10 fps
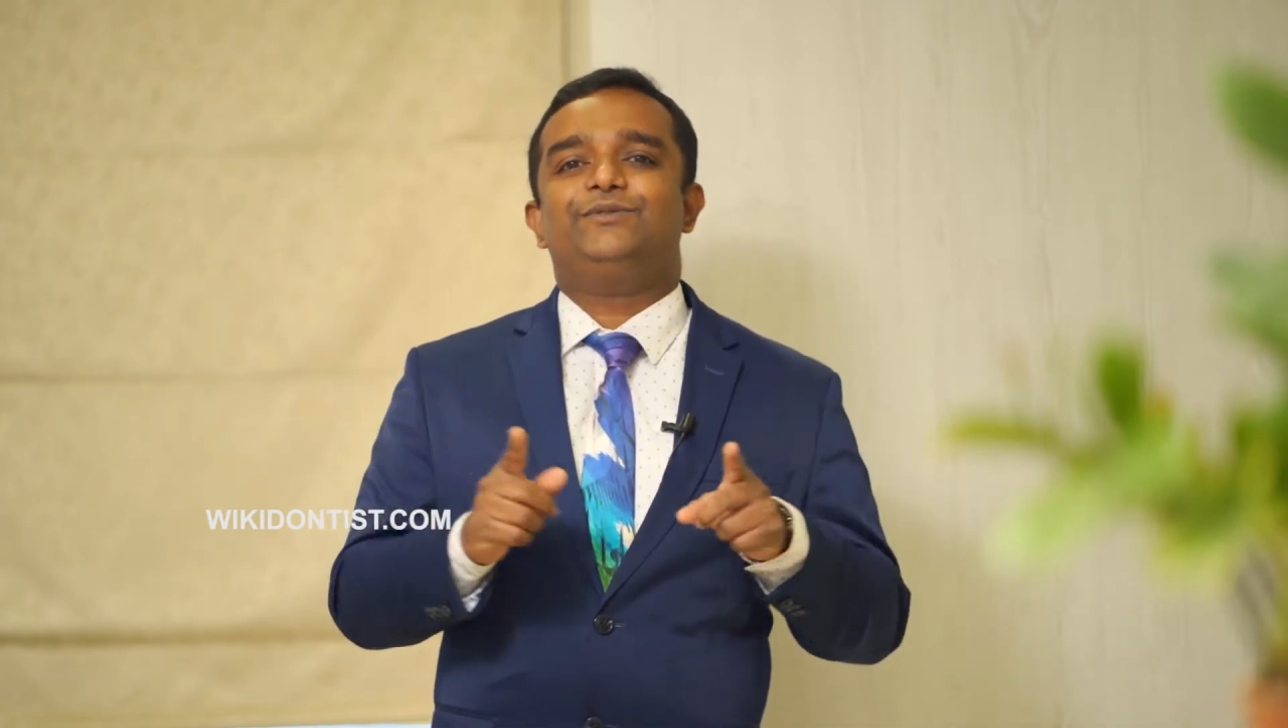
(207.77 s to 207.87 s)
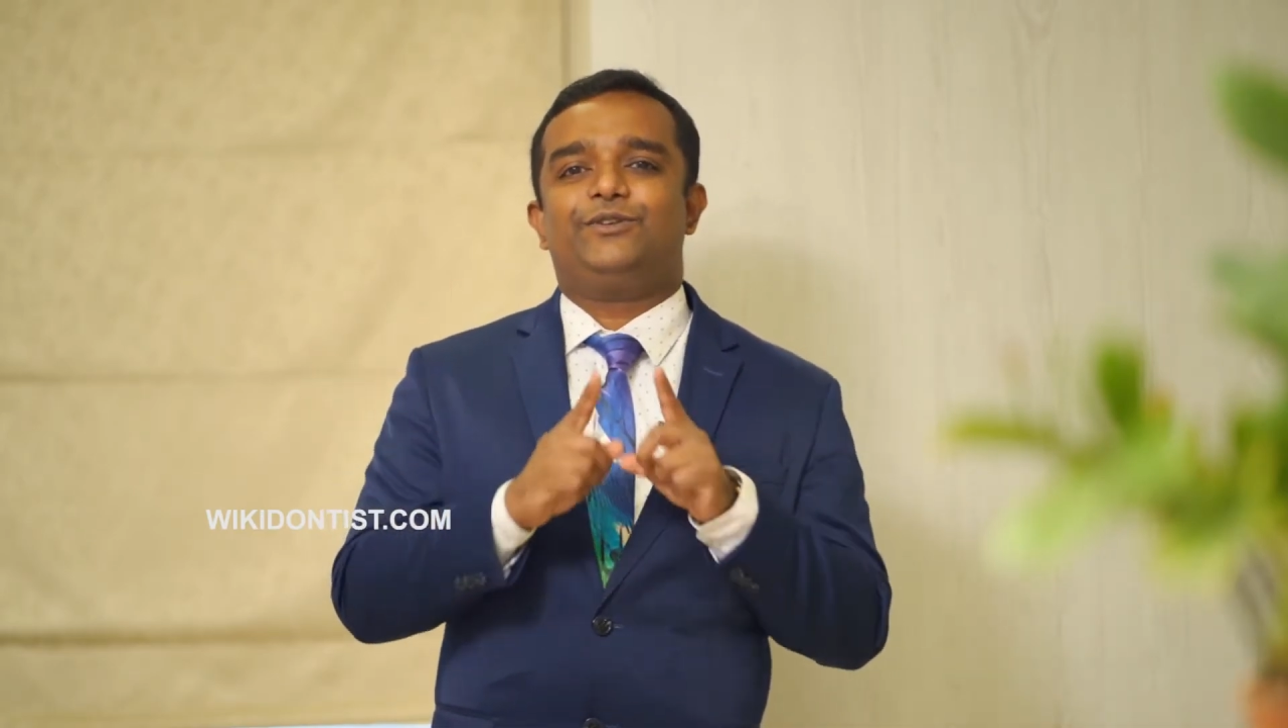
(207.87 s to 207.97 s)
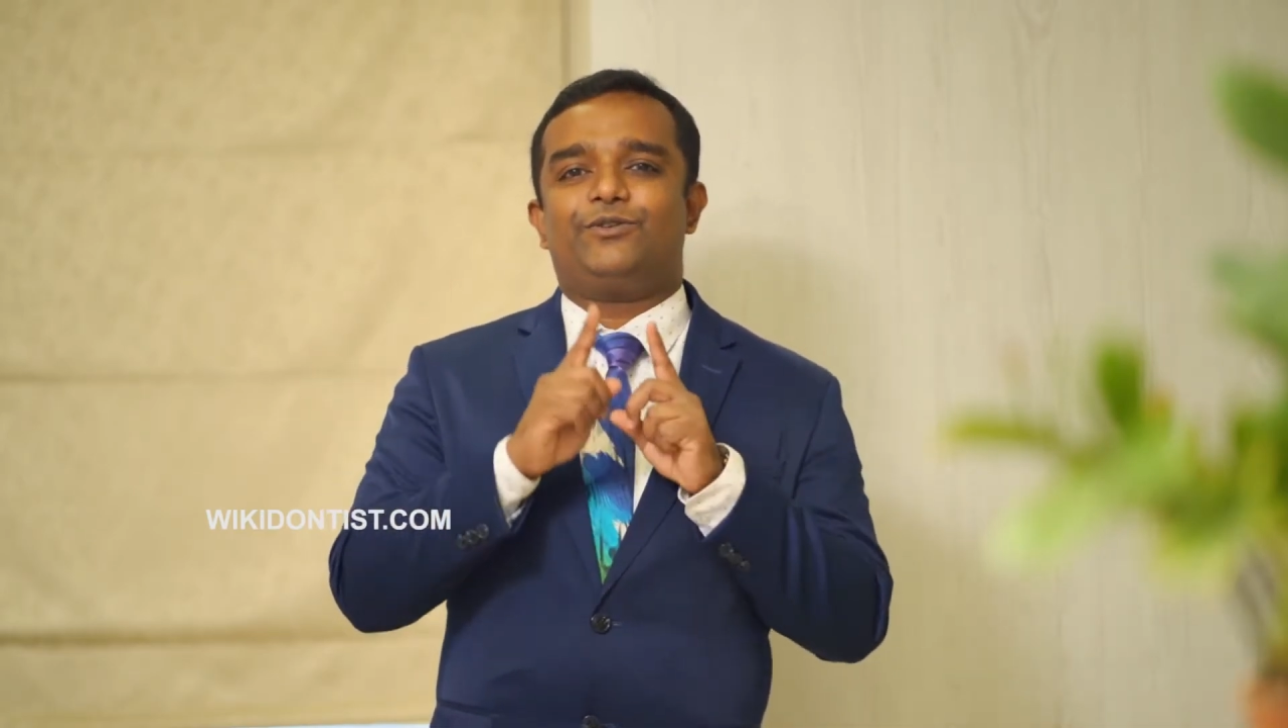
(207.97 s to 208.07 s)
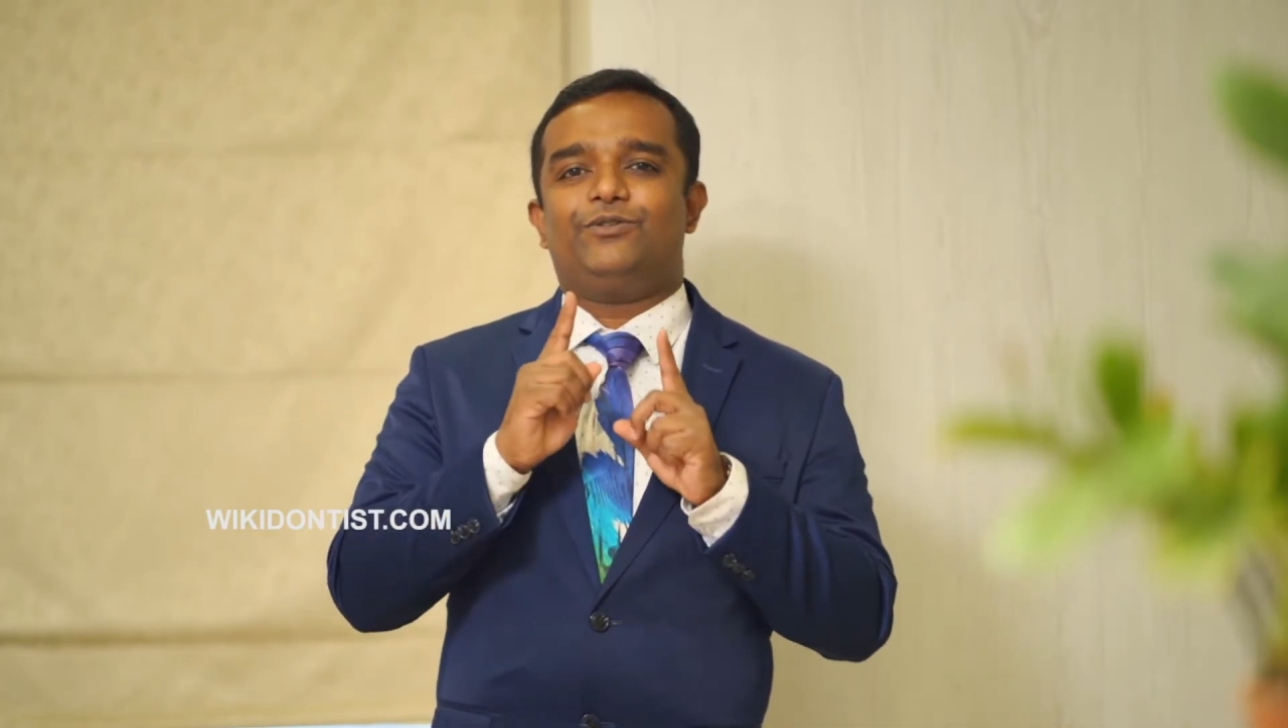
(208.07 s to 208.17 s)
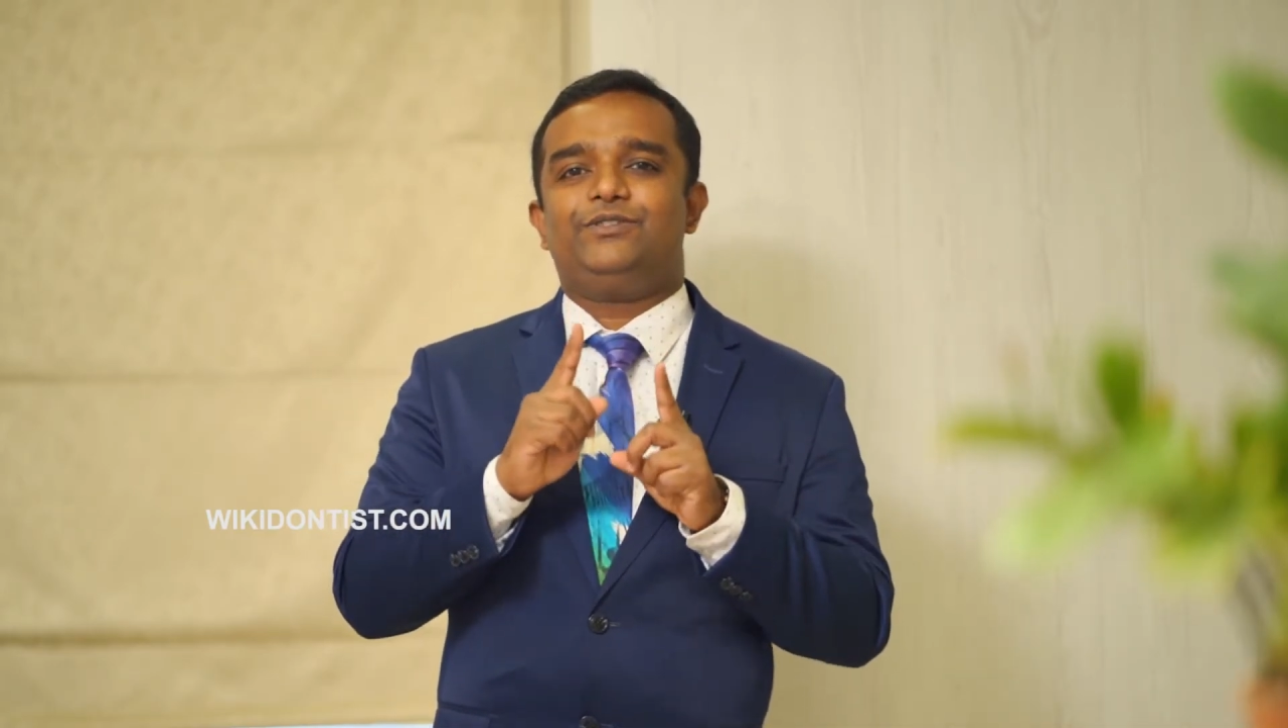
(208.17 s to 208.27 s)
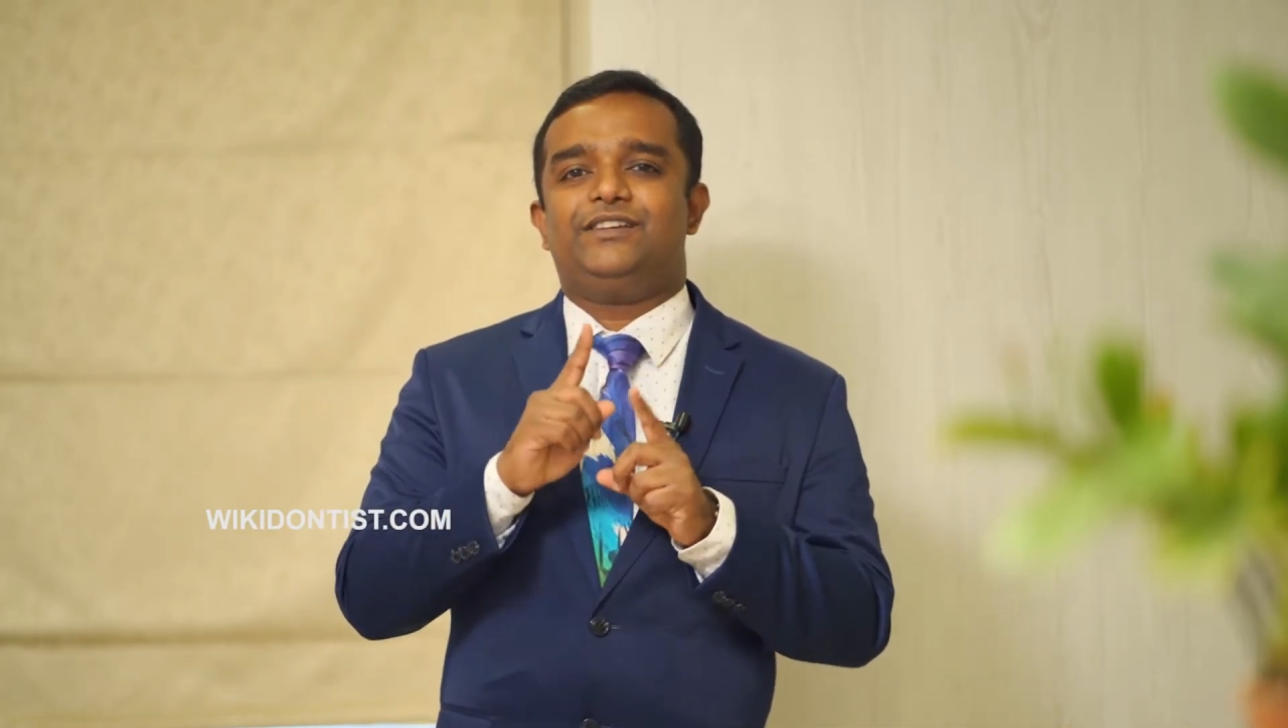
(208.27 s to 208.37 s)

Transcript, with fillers: will close